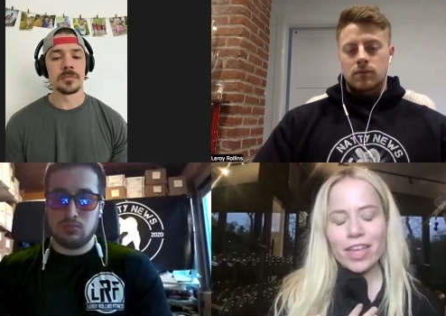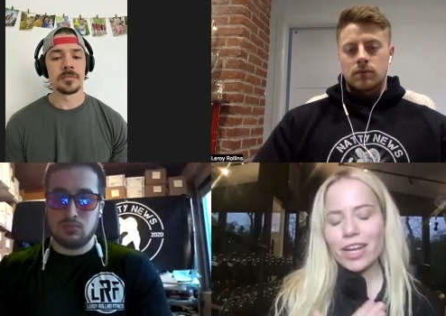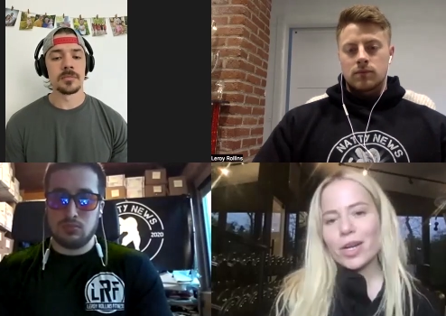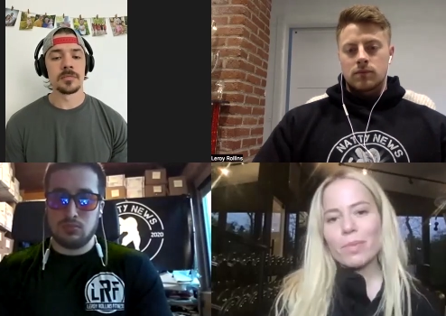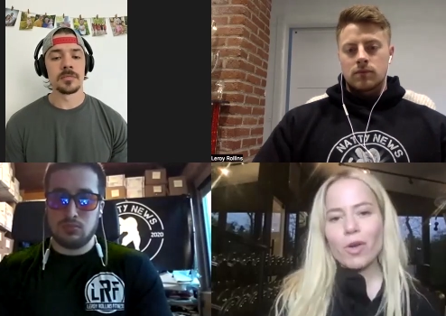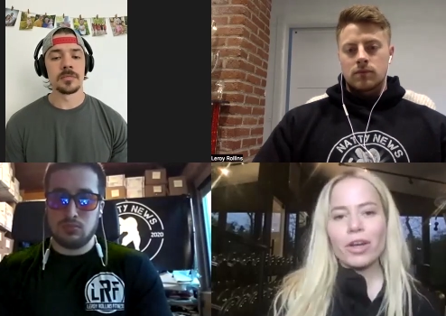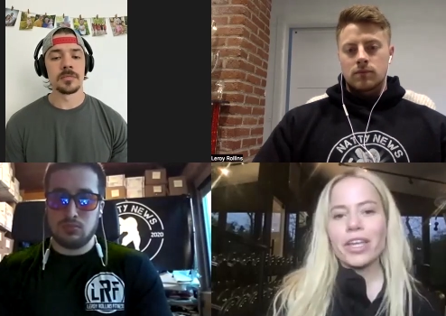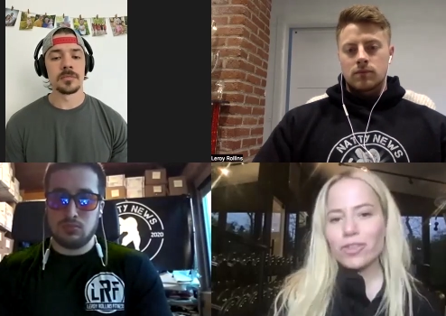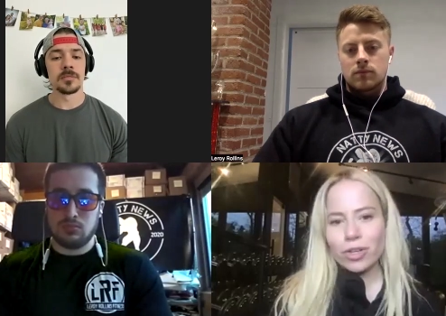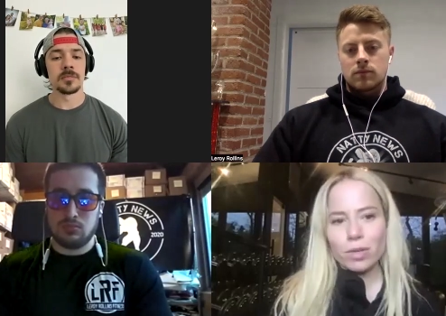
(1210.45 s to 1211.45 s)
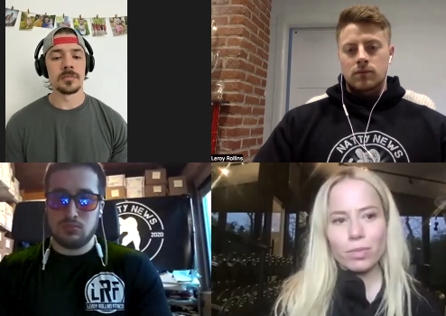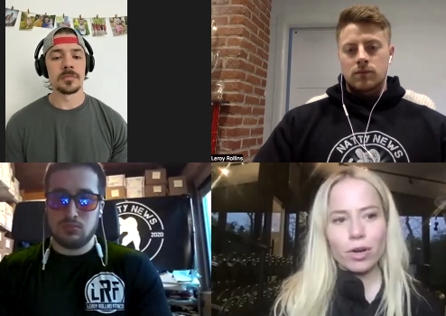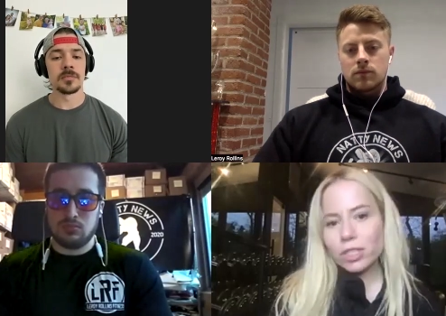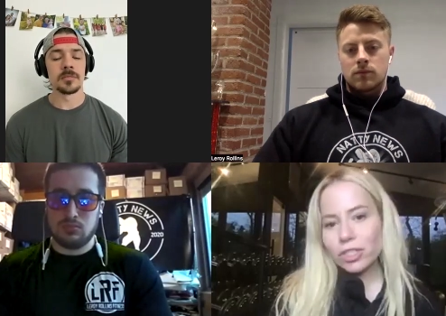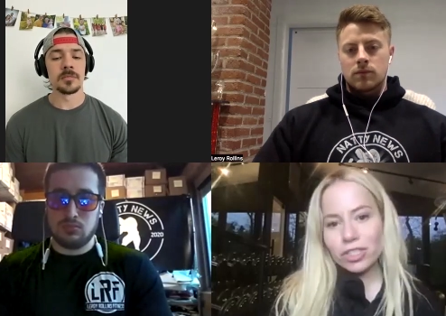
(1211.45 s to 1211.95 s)
Speaker 1: that ended up not turning
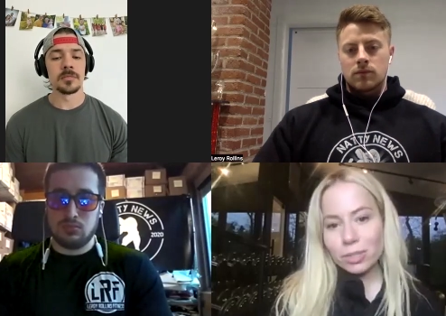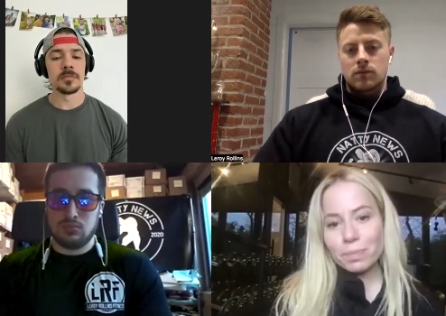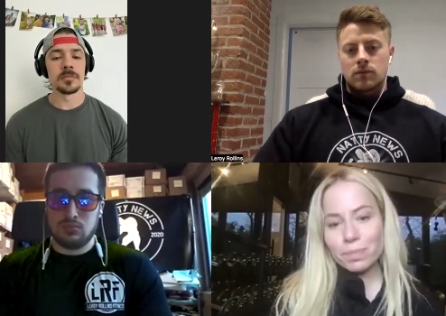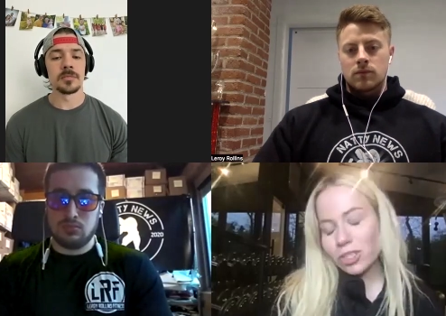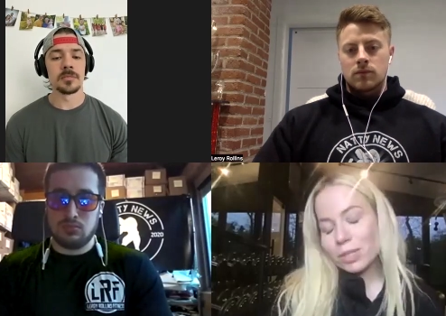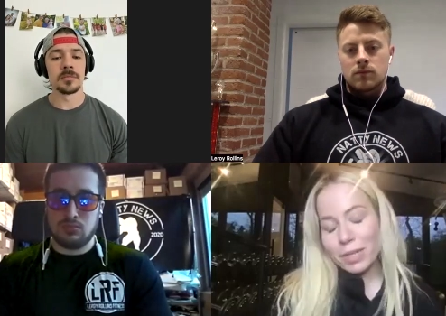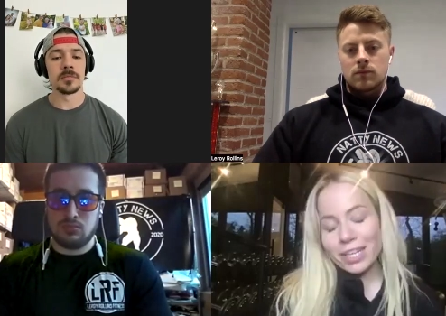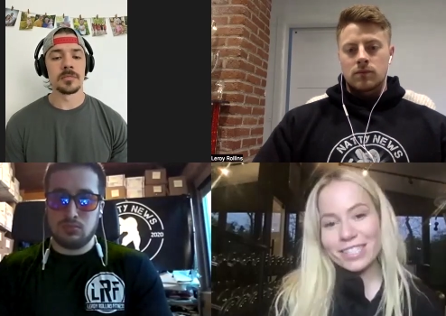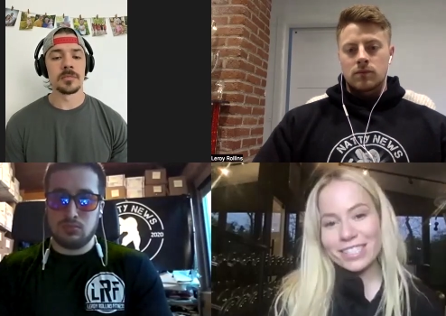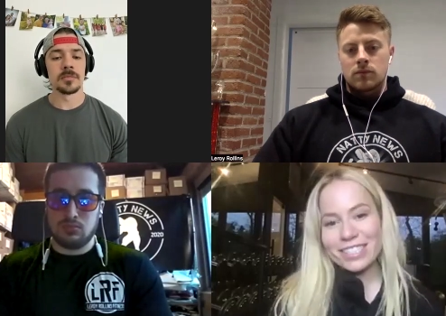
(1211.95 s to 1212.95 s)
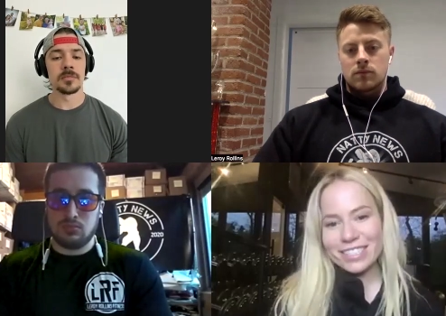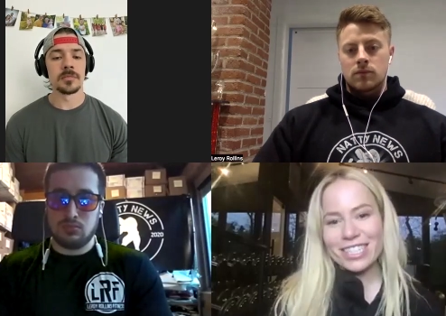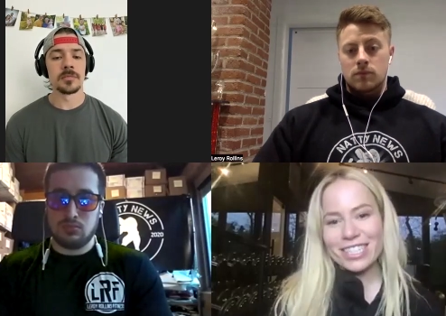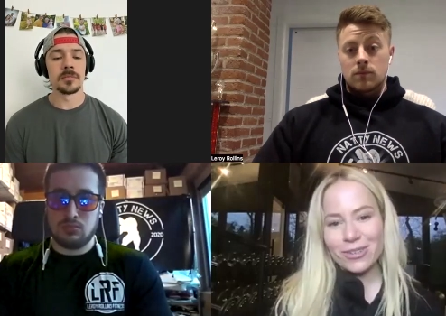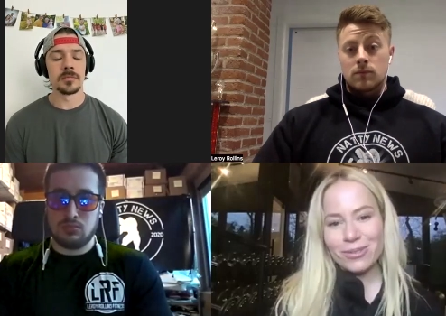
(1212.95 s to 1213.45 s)
pro, like she's pissed,
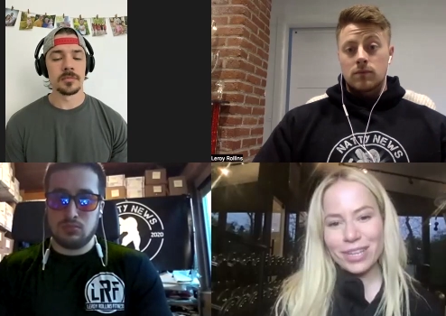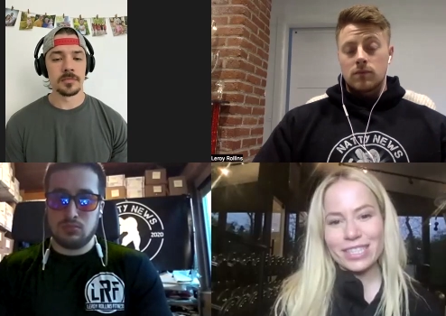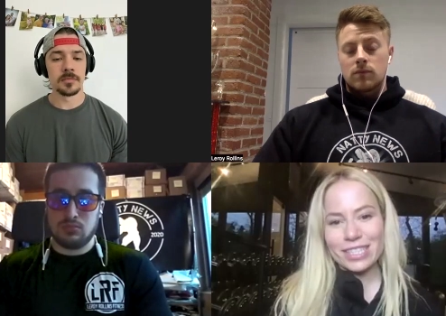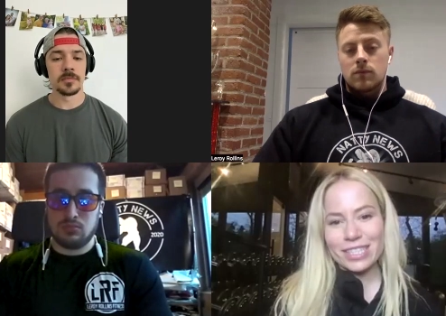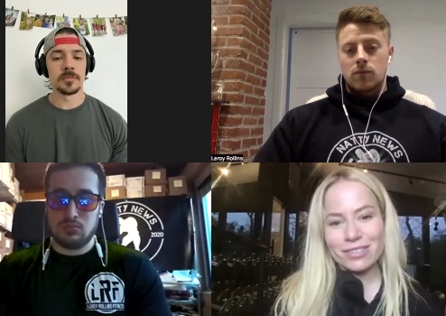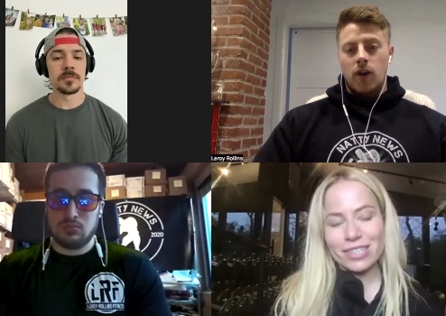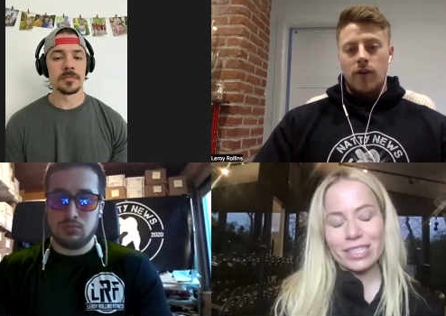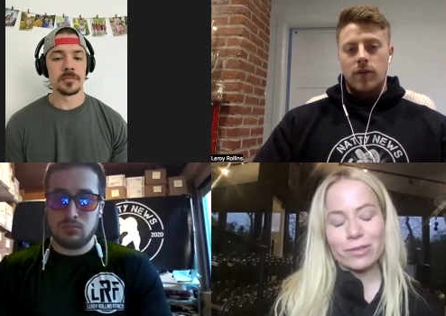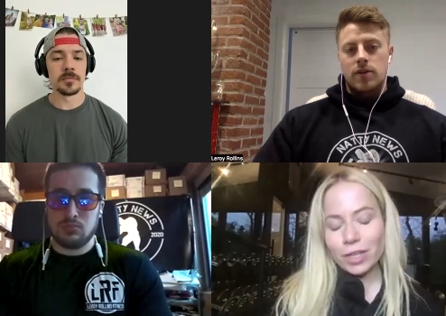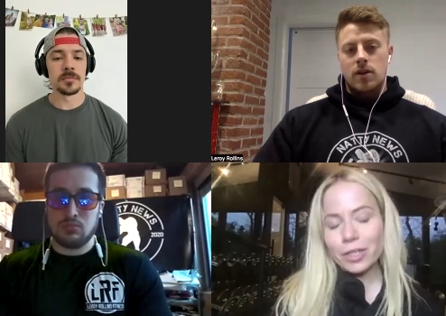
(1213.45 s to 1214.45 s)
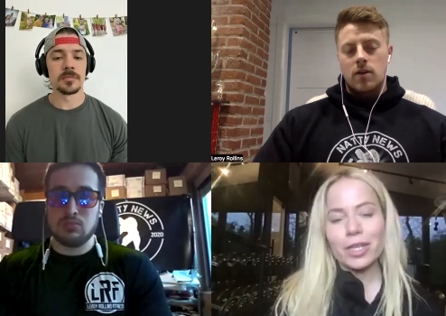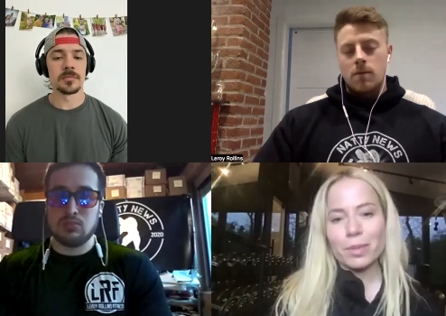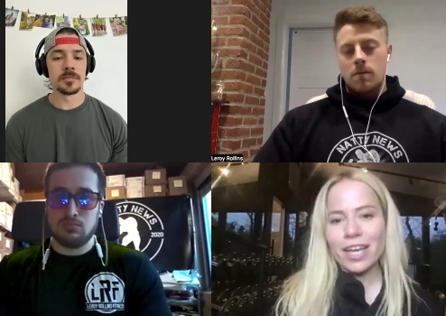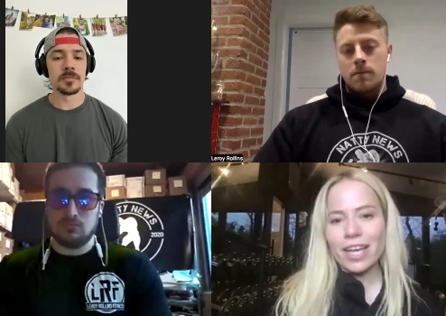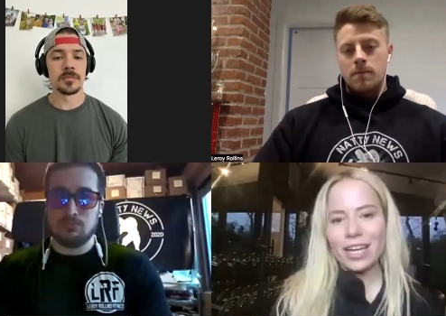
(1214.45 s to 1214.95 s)
you know, that's
Speaker 2: very
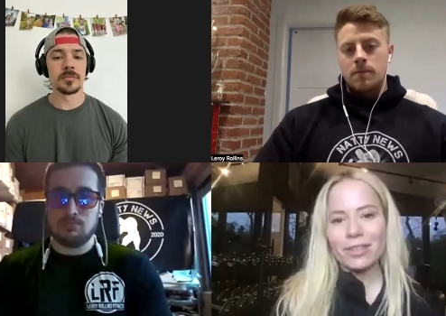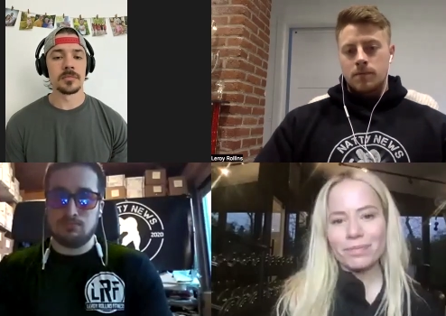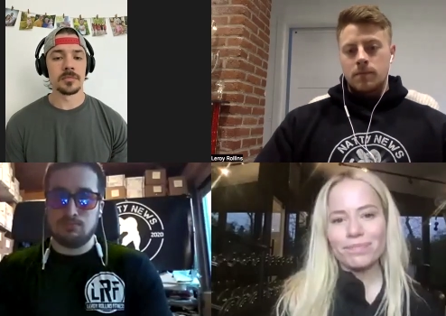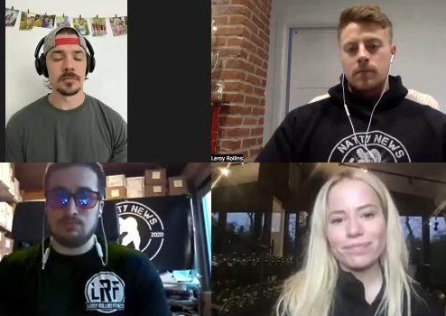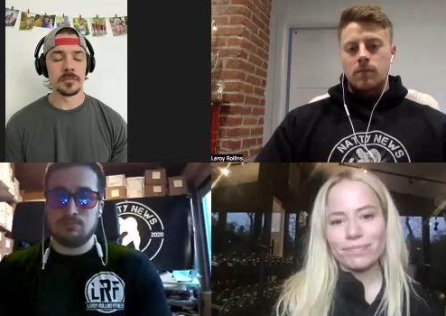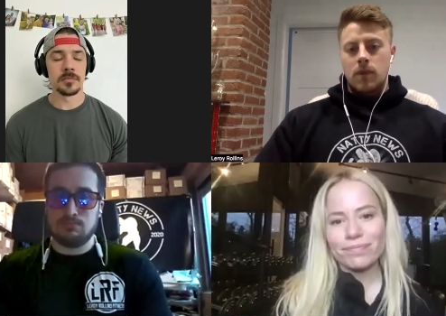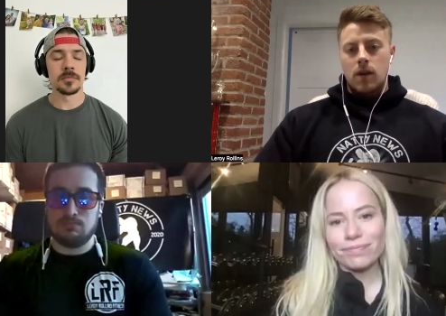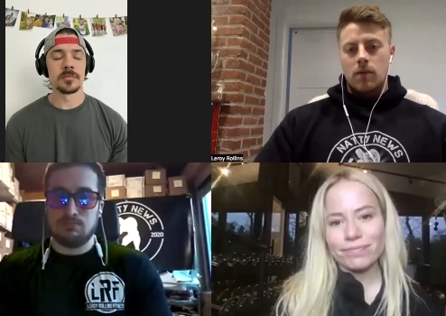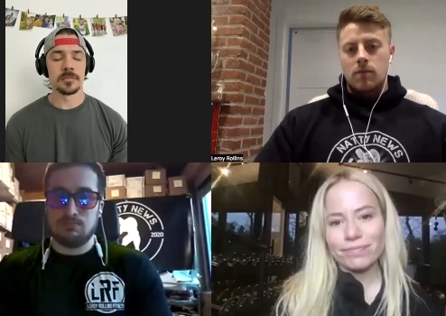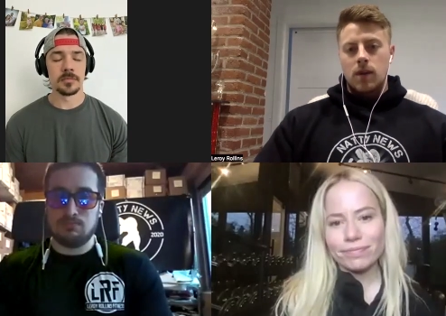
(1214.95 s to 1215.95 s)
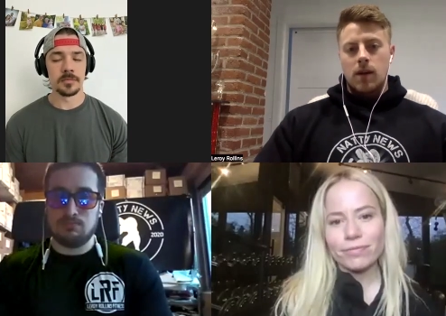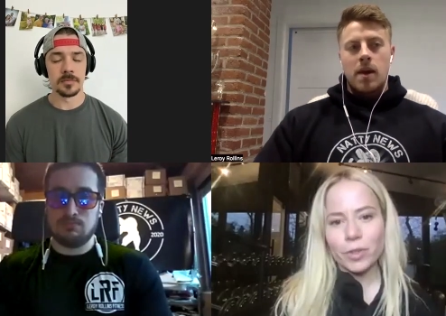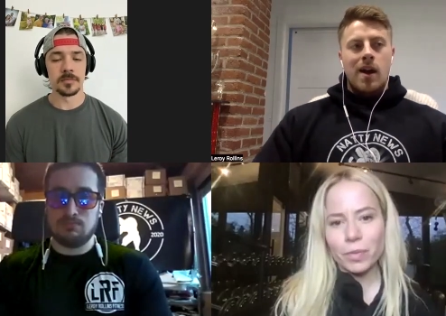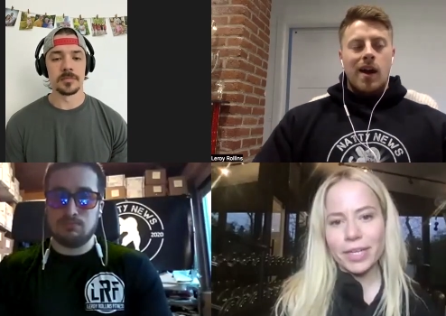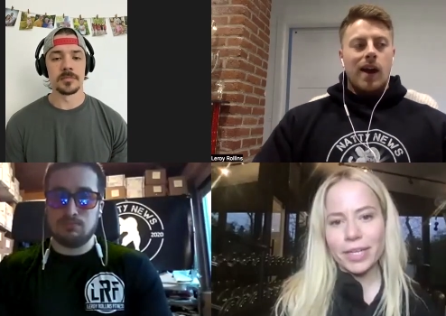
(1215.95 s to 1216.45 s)
upsetting. Yep.
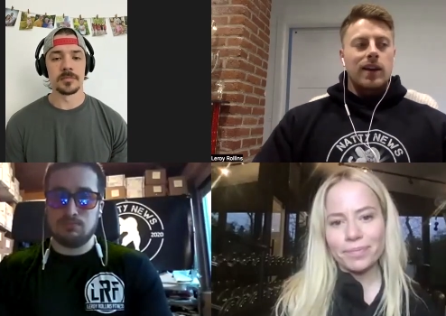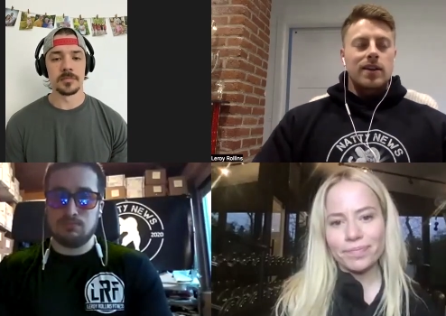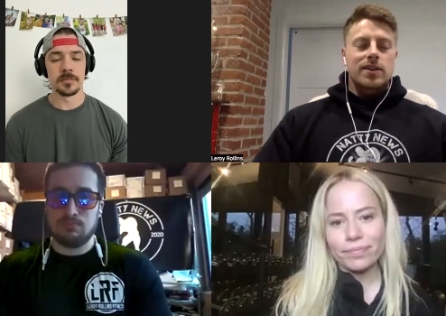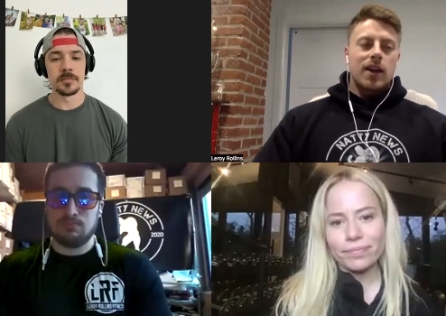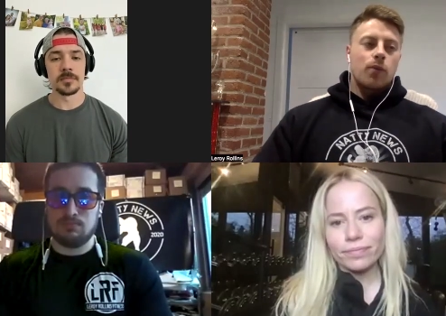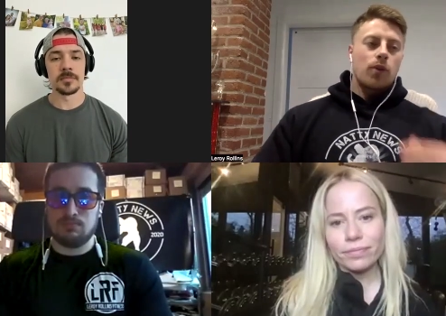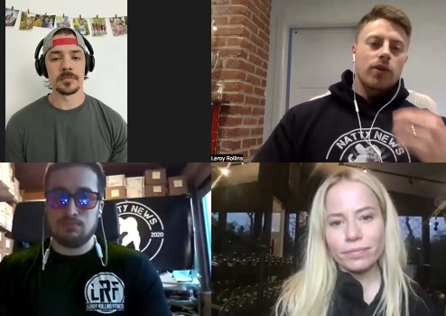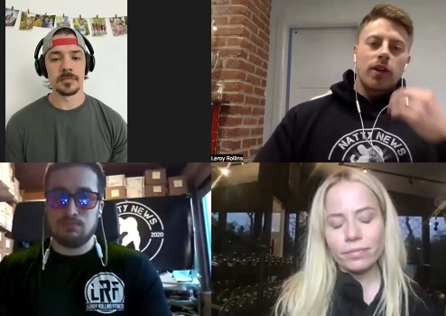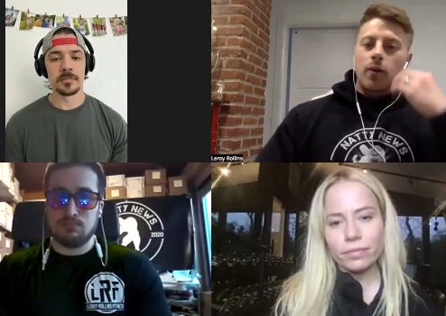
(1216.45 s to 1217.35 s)
Right. And it's like, we're